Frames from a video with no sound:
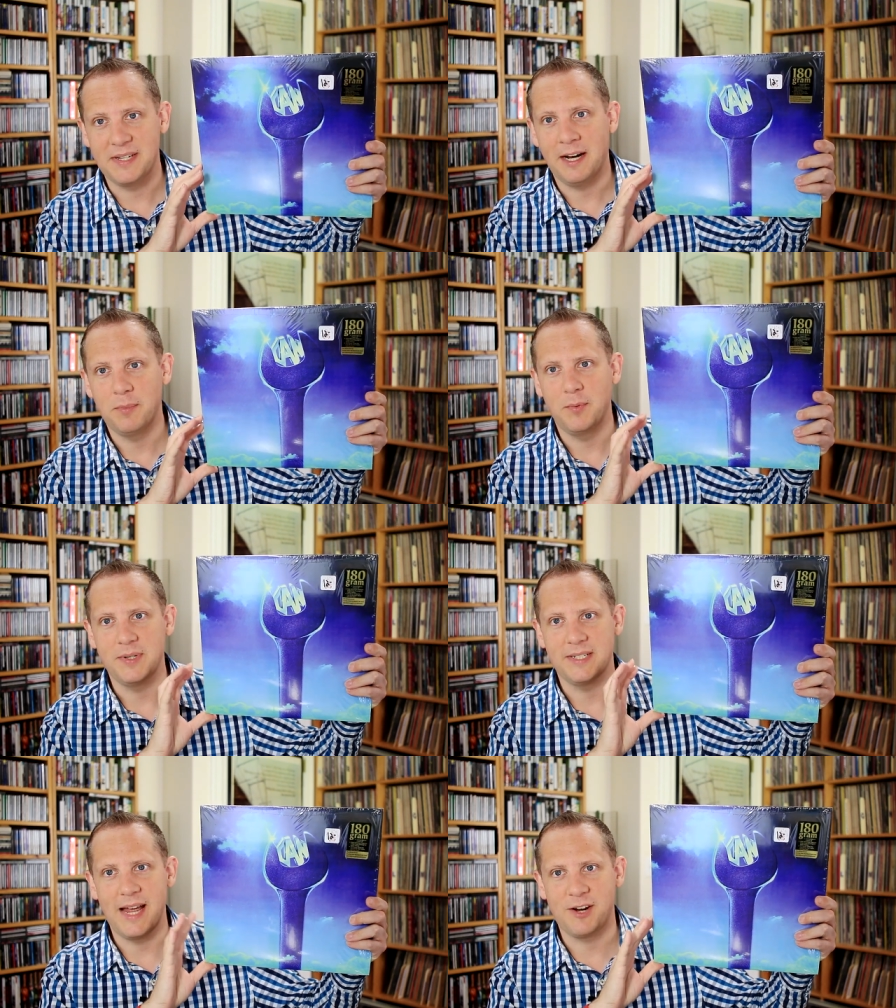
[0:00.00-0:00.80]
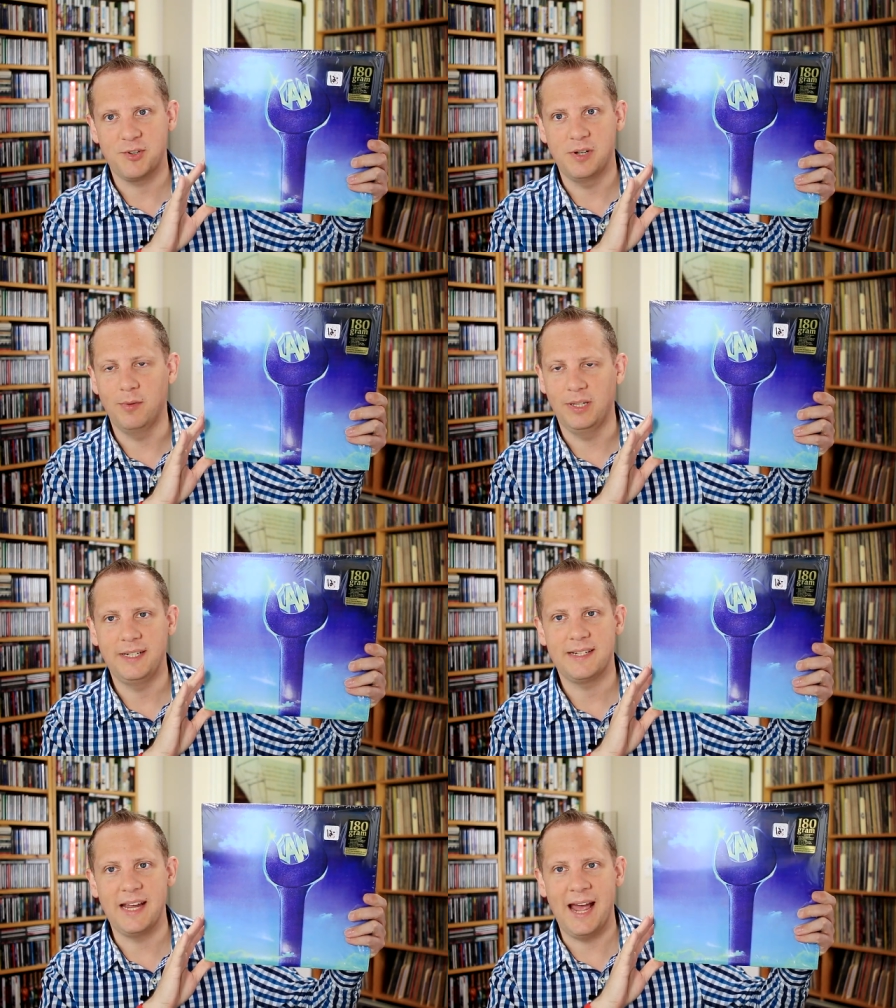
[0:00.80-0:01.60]
This album was actually
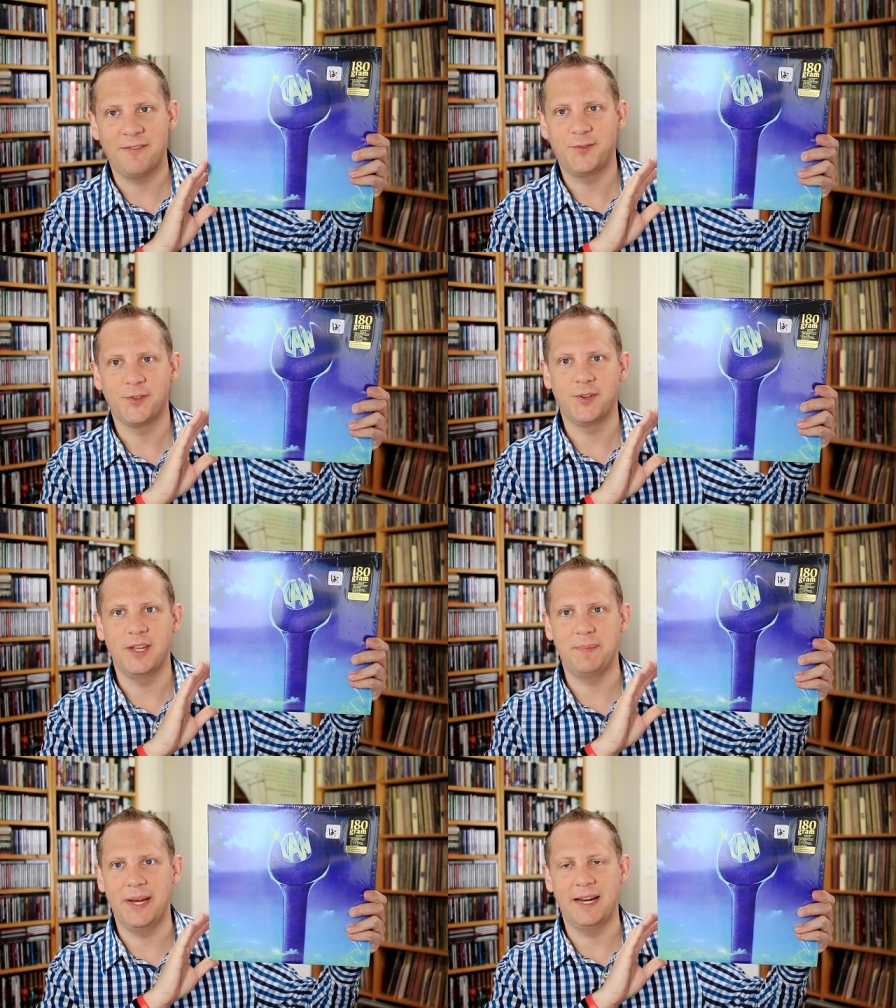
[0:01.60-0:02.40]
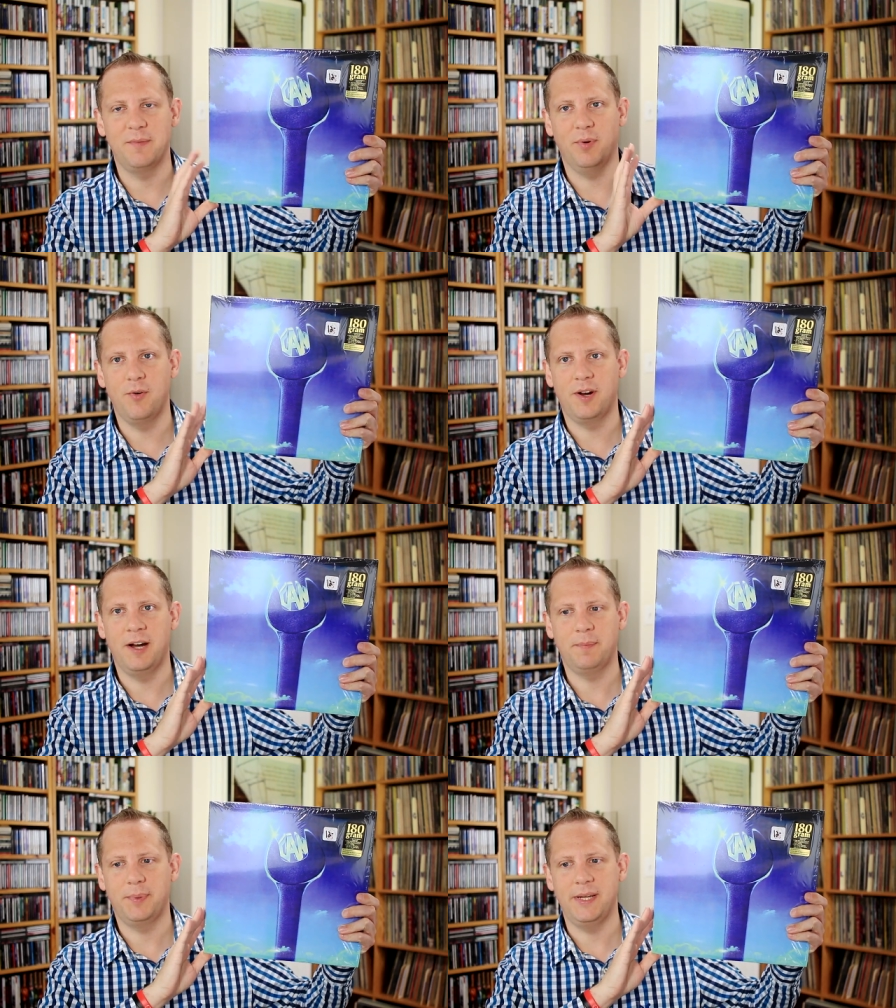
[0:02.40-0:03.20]
released after the band broke
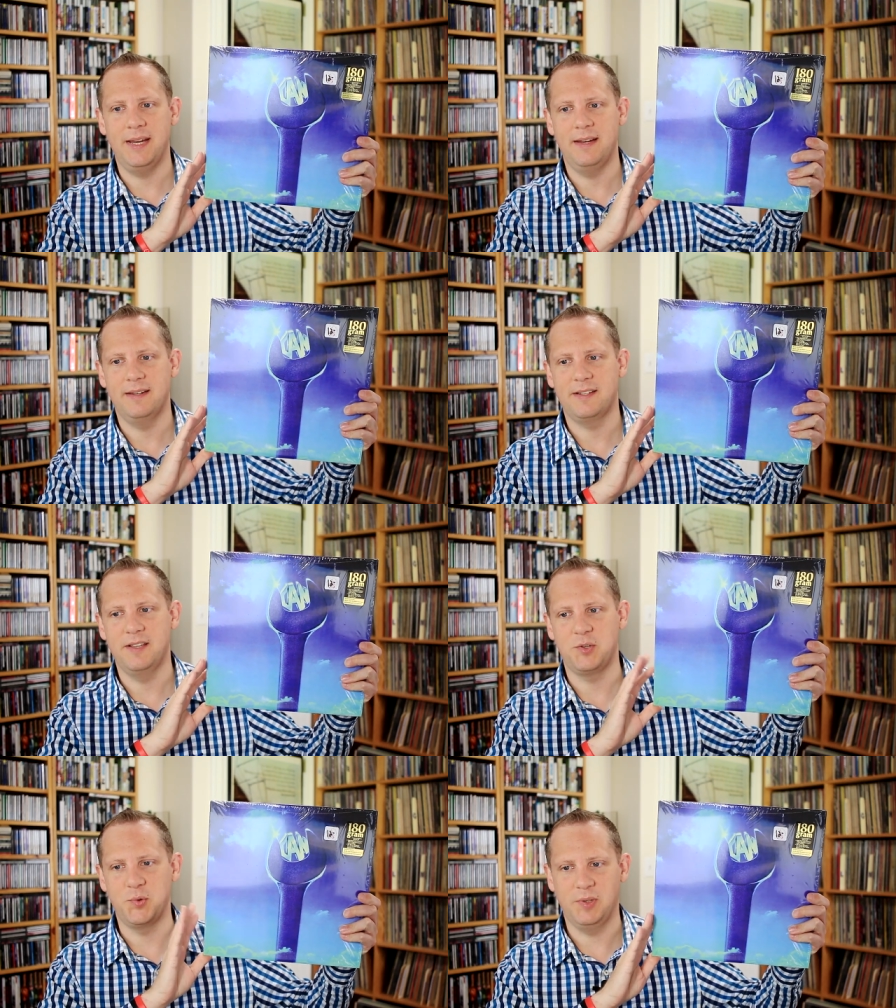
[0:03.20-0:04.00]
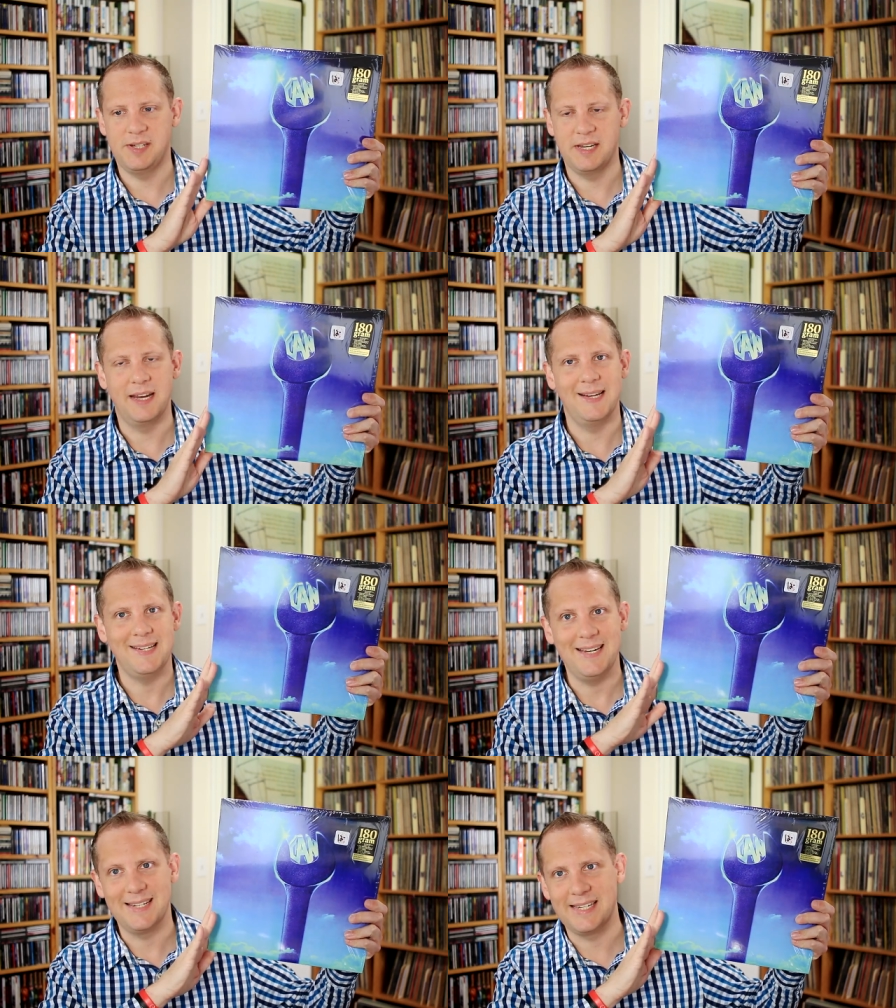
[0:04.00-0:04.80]
up, and so this was released in
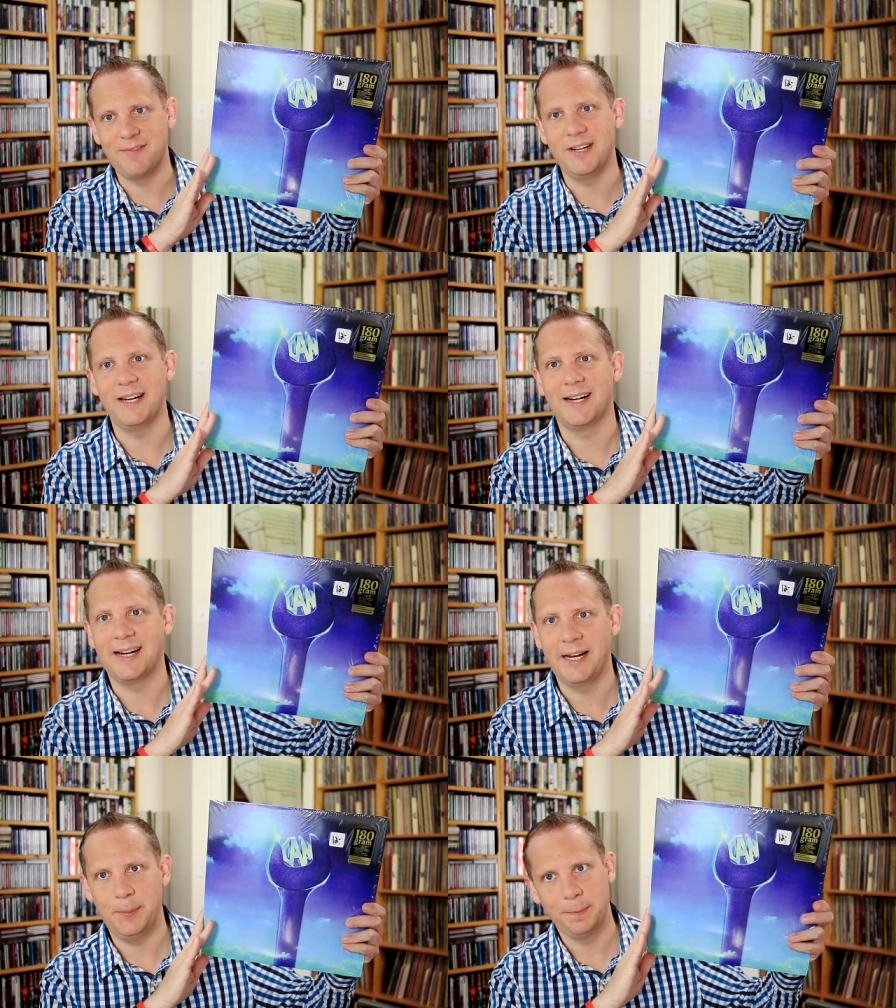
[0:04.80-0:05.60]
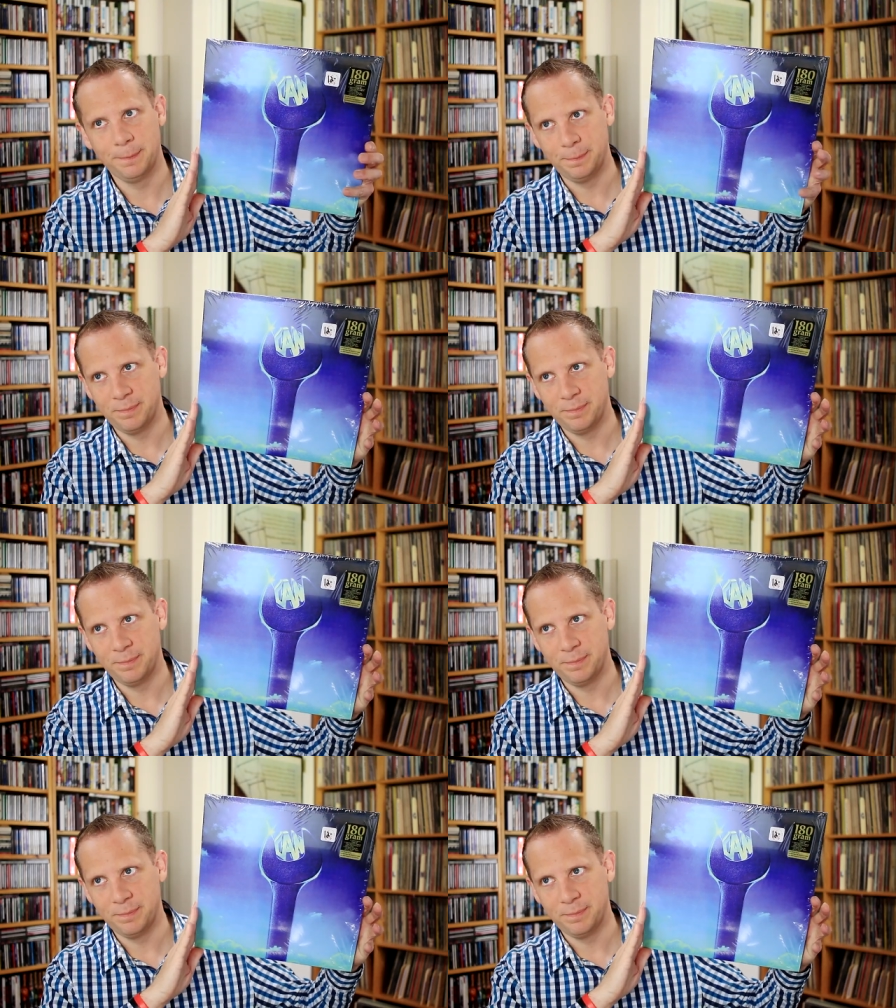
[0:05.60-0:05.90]
1979.